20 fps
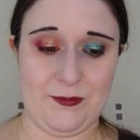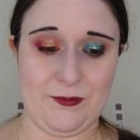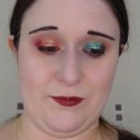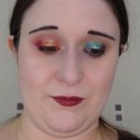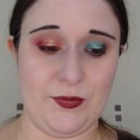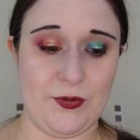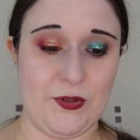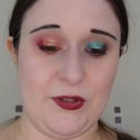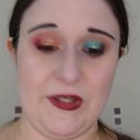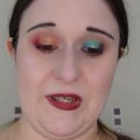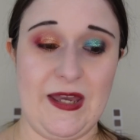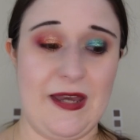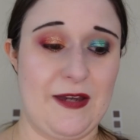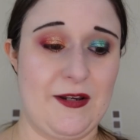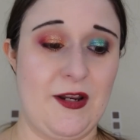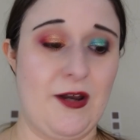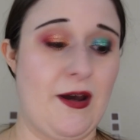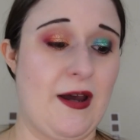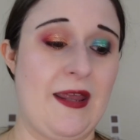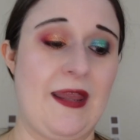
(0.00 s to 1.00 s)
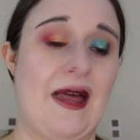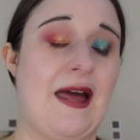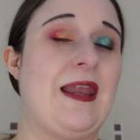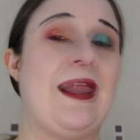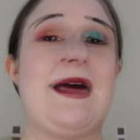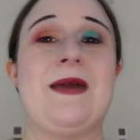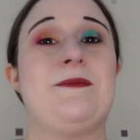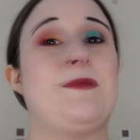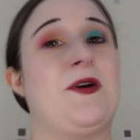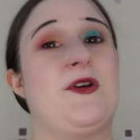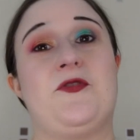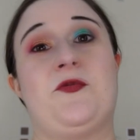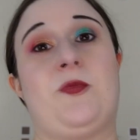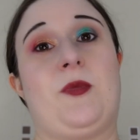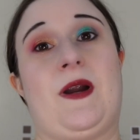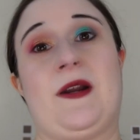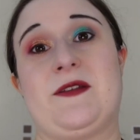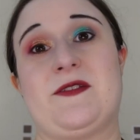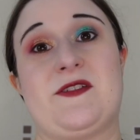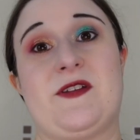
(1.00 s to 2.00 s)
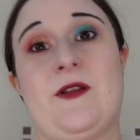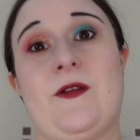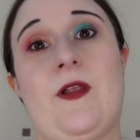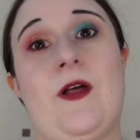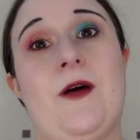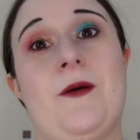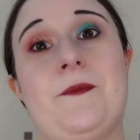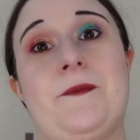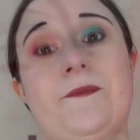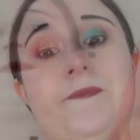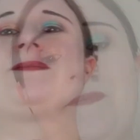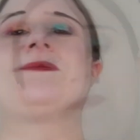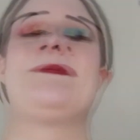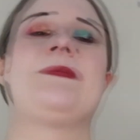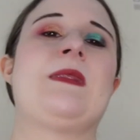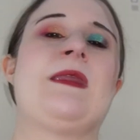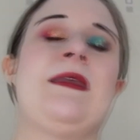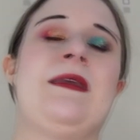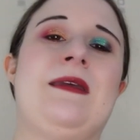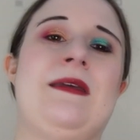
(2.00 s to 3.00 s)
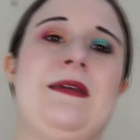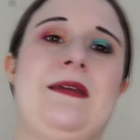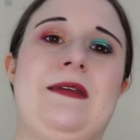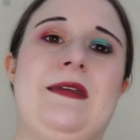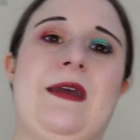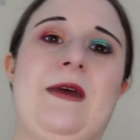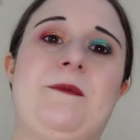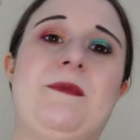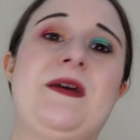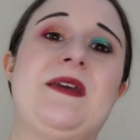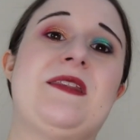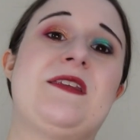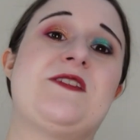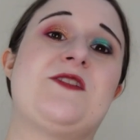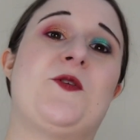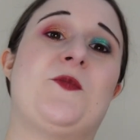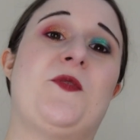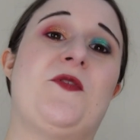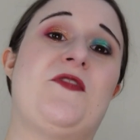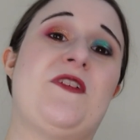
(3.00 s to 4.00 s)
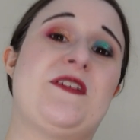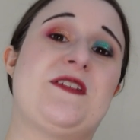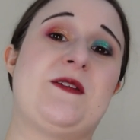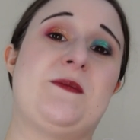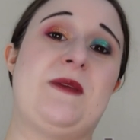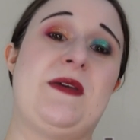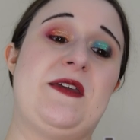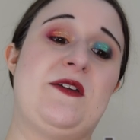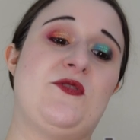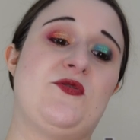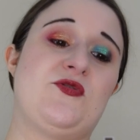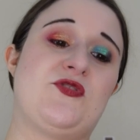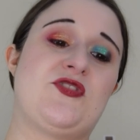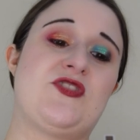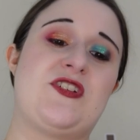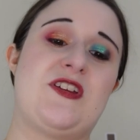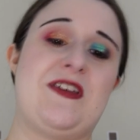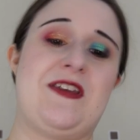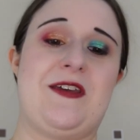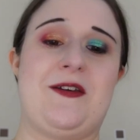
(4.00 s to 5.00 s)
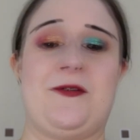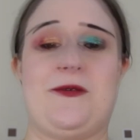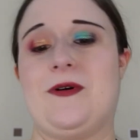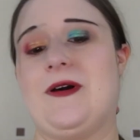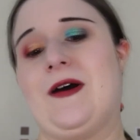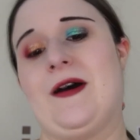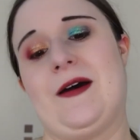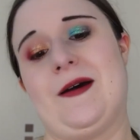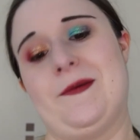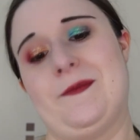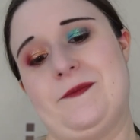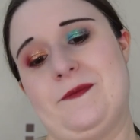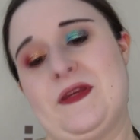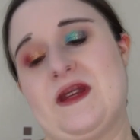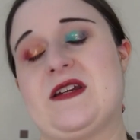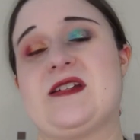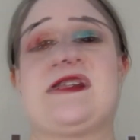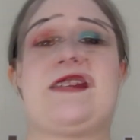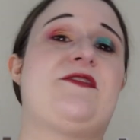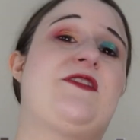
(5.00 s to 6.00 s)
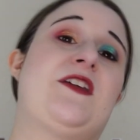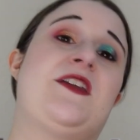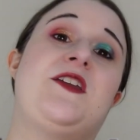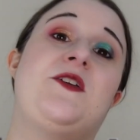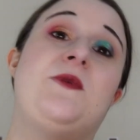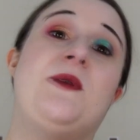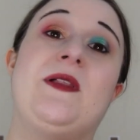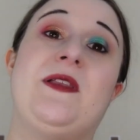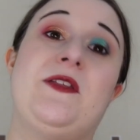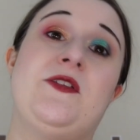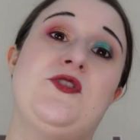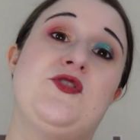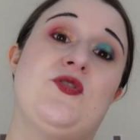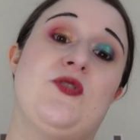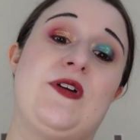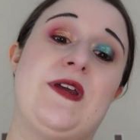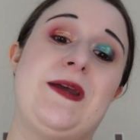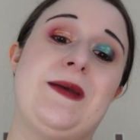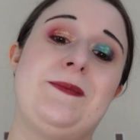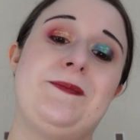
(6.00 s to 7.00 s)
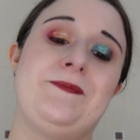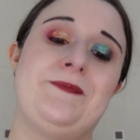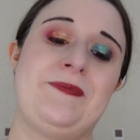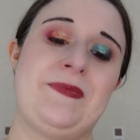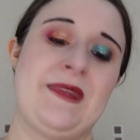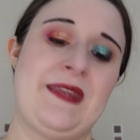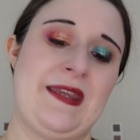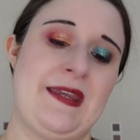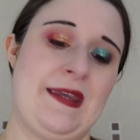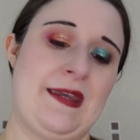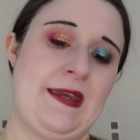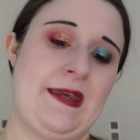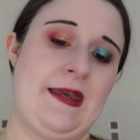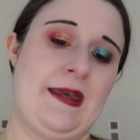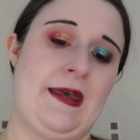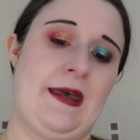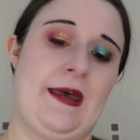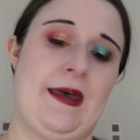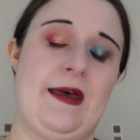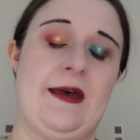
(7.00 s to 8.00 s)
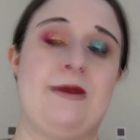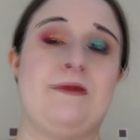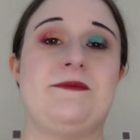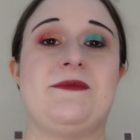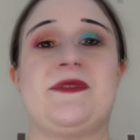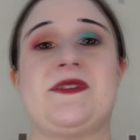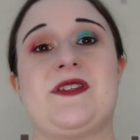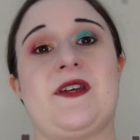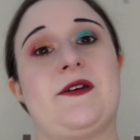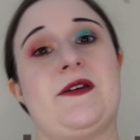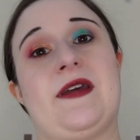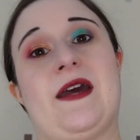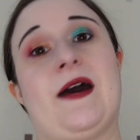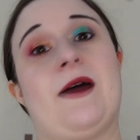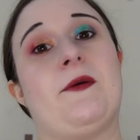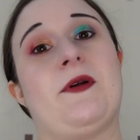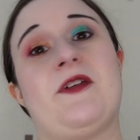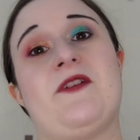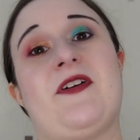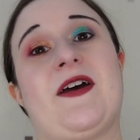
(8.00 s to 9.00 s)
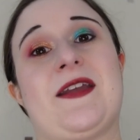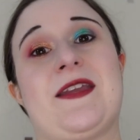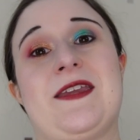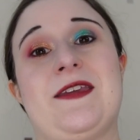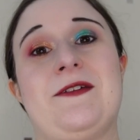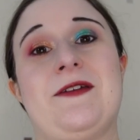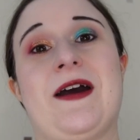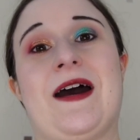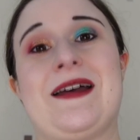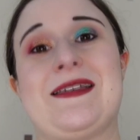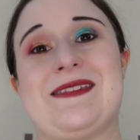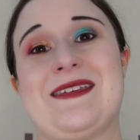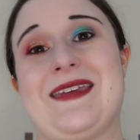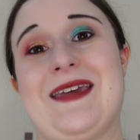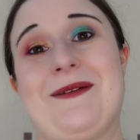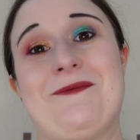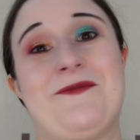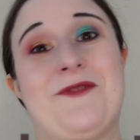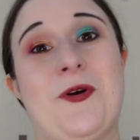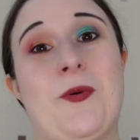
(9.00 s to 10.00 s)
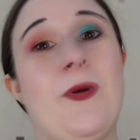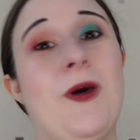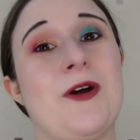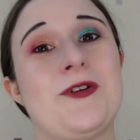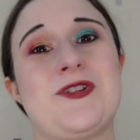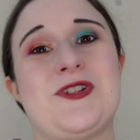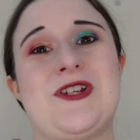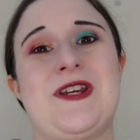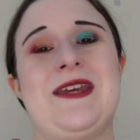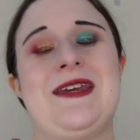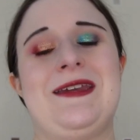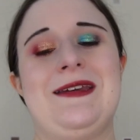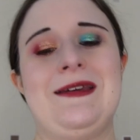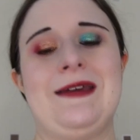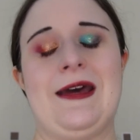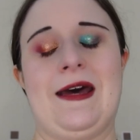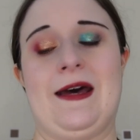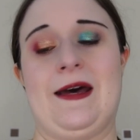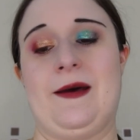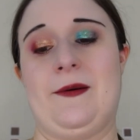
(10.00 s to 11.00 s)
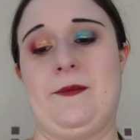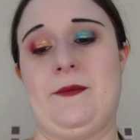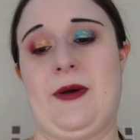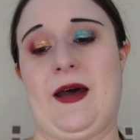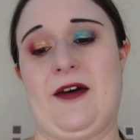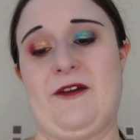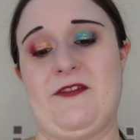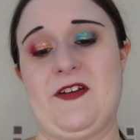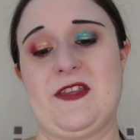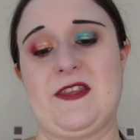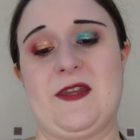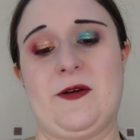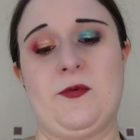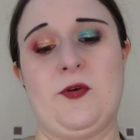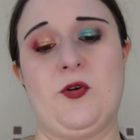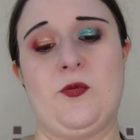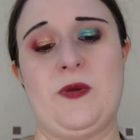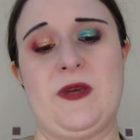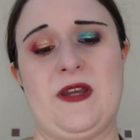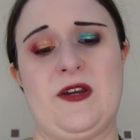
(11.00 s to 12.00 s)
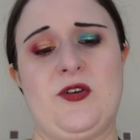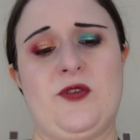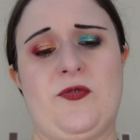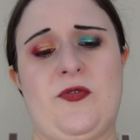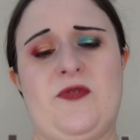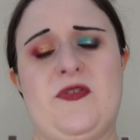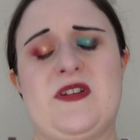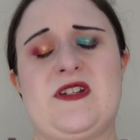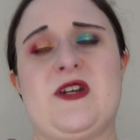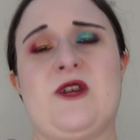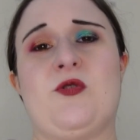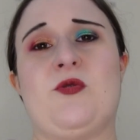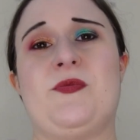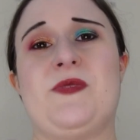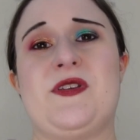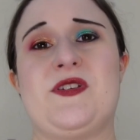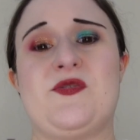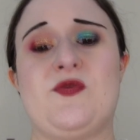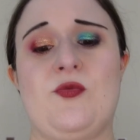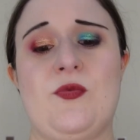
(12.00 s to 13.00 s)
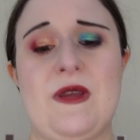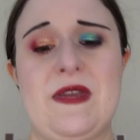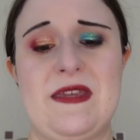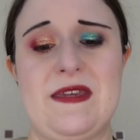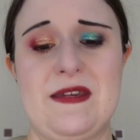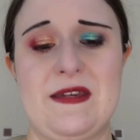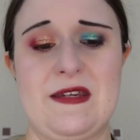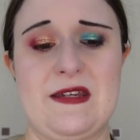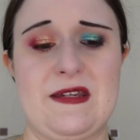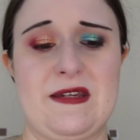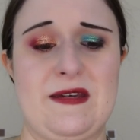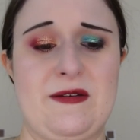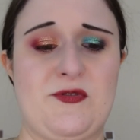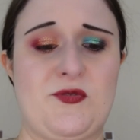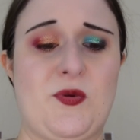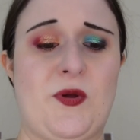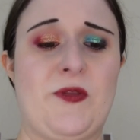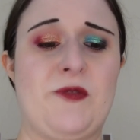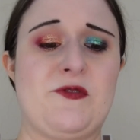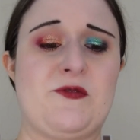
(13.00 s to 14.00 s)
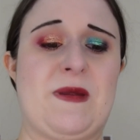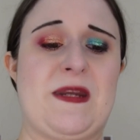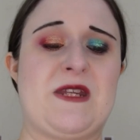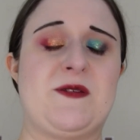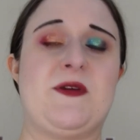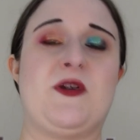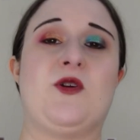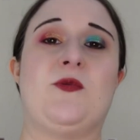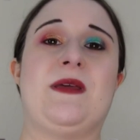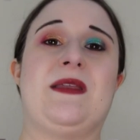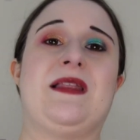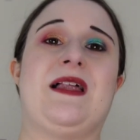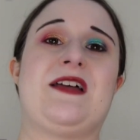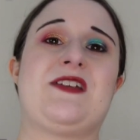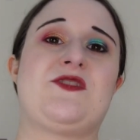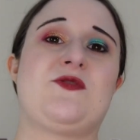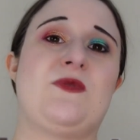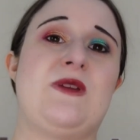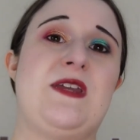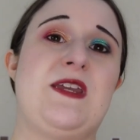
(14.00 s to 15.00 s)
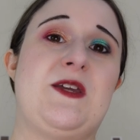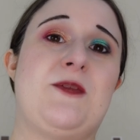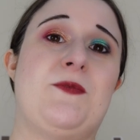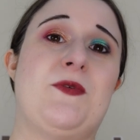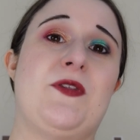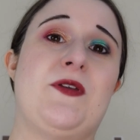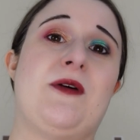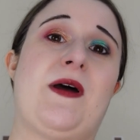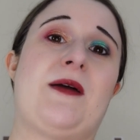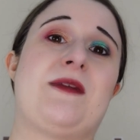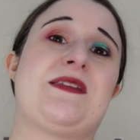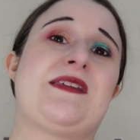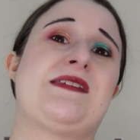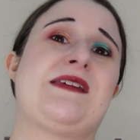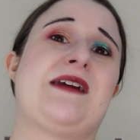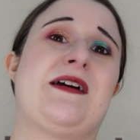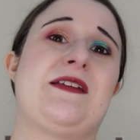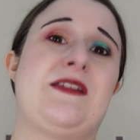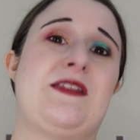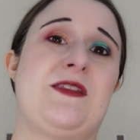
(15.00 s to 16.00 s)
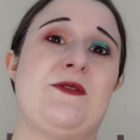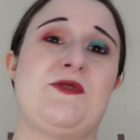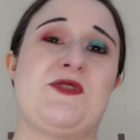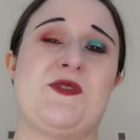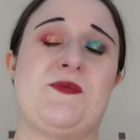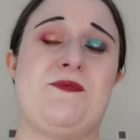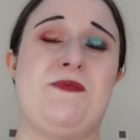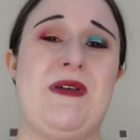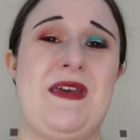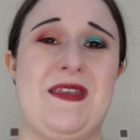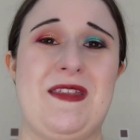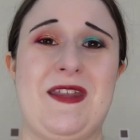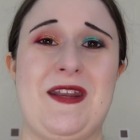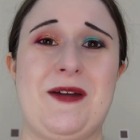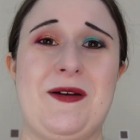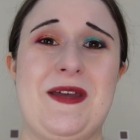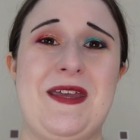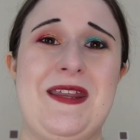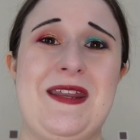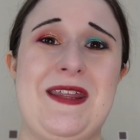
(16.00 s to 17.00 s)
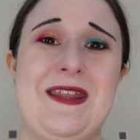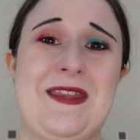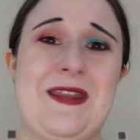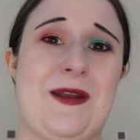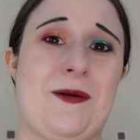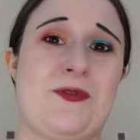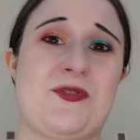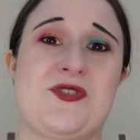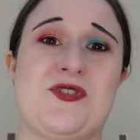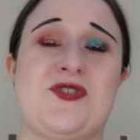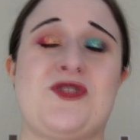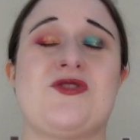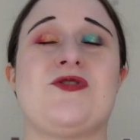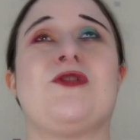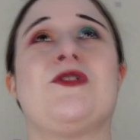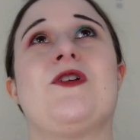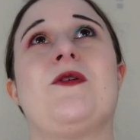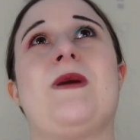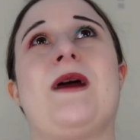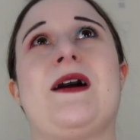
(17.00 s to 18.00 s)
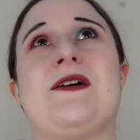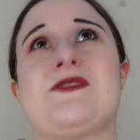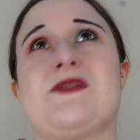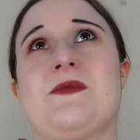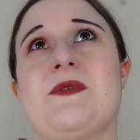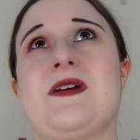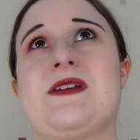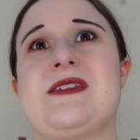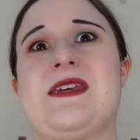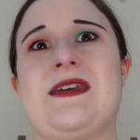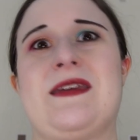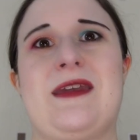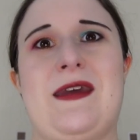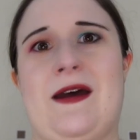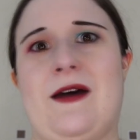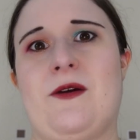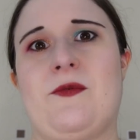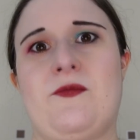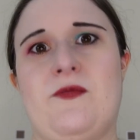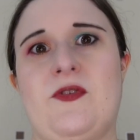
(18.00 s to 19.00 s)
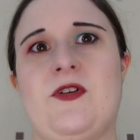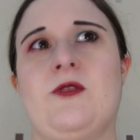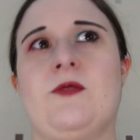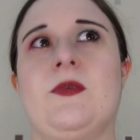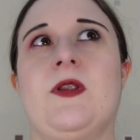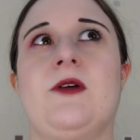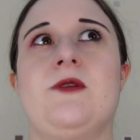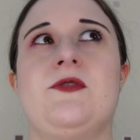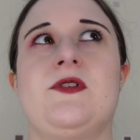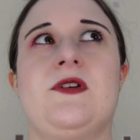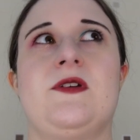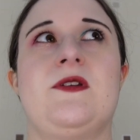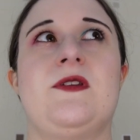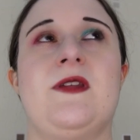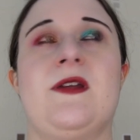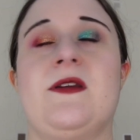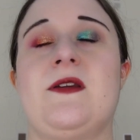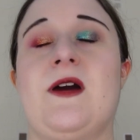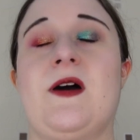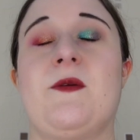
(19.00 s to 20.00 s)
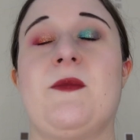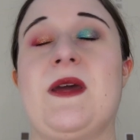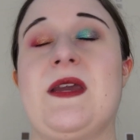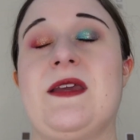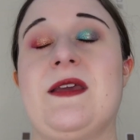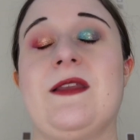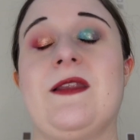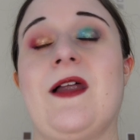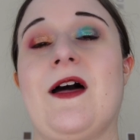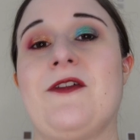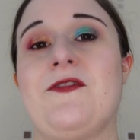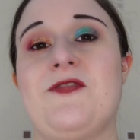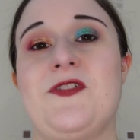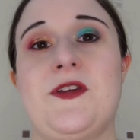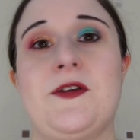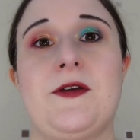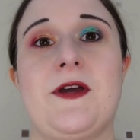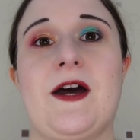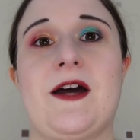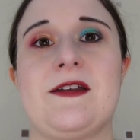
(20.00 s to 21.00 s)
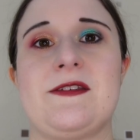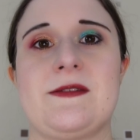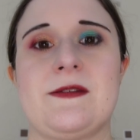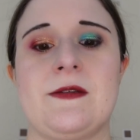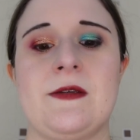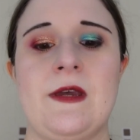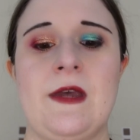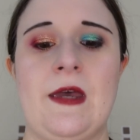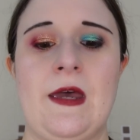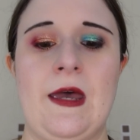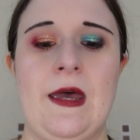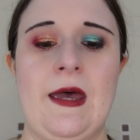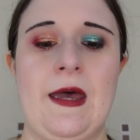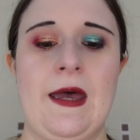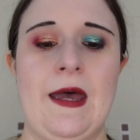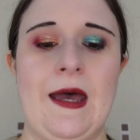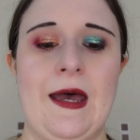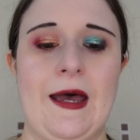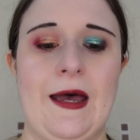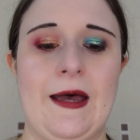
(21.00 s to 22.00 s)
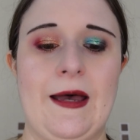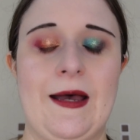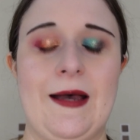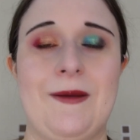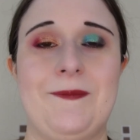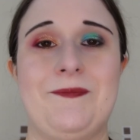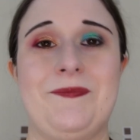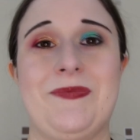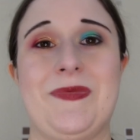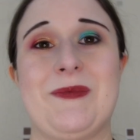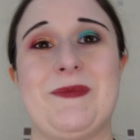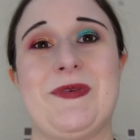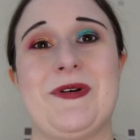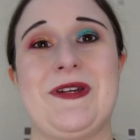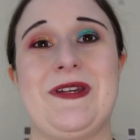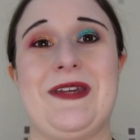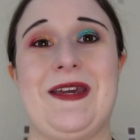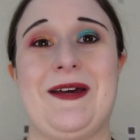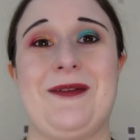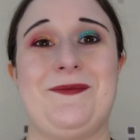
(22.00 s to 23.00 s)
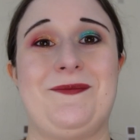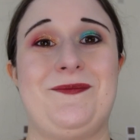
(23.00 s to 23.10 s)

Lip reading: But yeah, no, I like both brands a lot. Yeah, pick this up if this appeals to you, because I think you will enjoy it. So yeah, I want to thank you guys again for watching. I think there will be another video up this week. It was one that was meant to be coming last week, but I decided there was a bit in it that I wasn't sure about, so I'm going to take it out and re-upload it, and then I'll make it live for you guys. But yeah,